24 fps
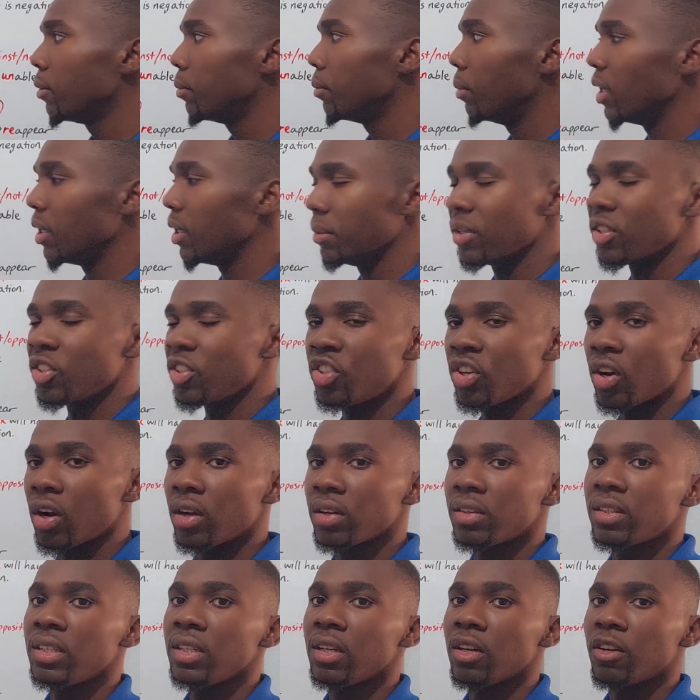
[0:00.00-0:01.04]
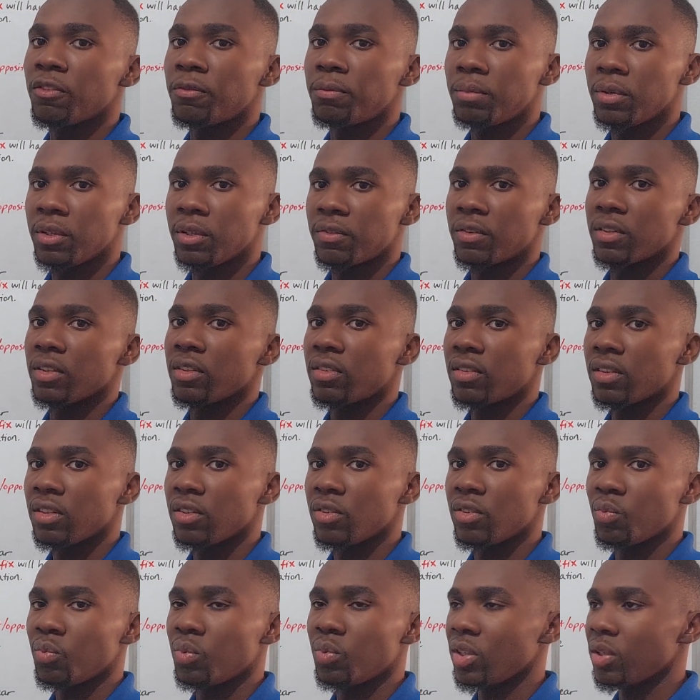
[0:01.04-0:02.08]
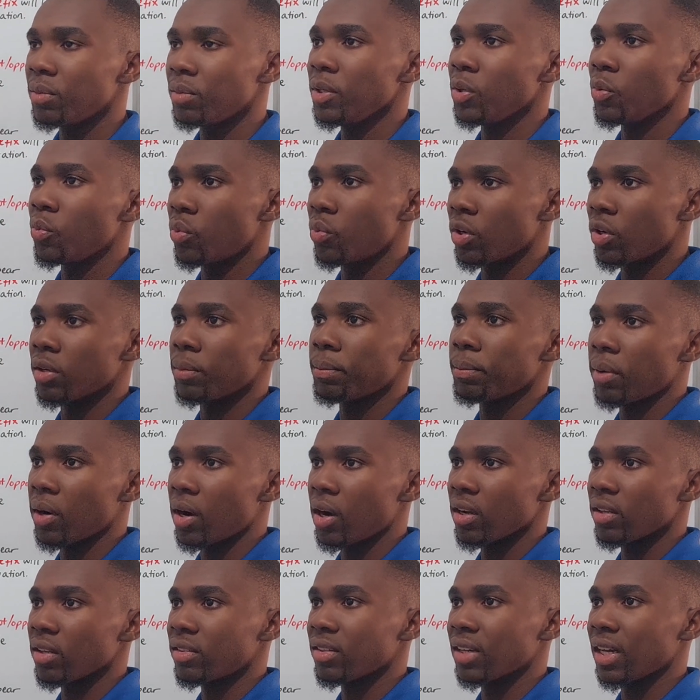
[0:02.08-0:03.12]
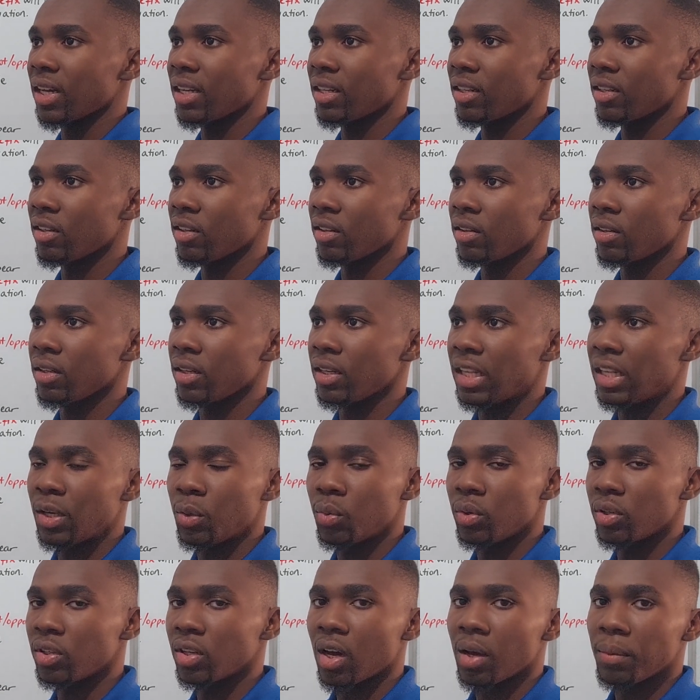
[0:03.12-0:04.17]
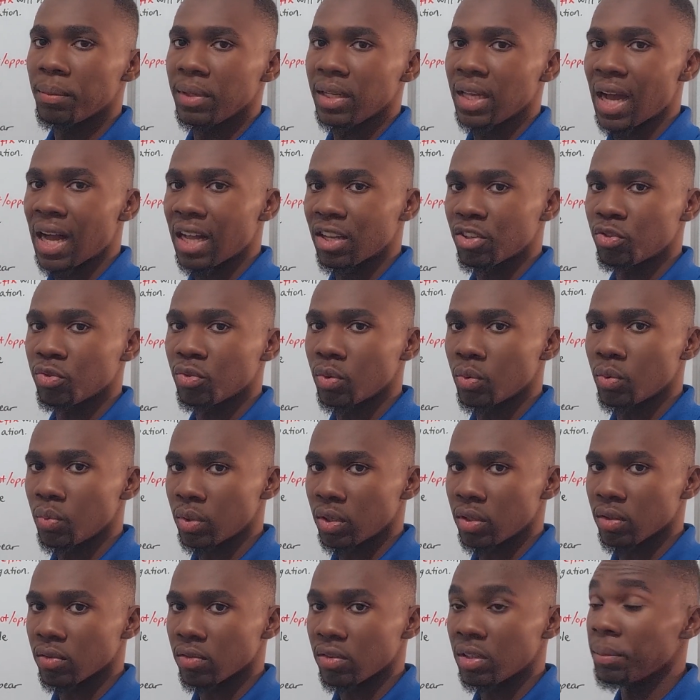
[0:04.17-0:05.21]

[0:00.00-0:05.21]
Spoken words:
But the majority of prefixes will be word parts, and they will not be actual words.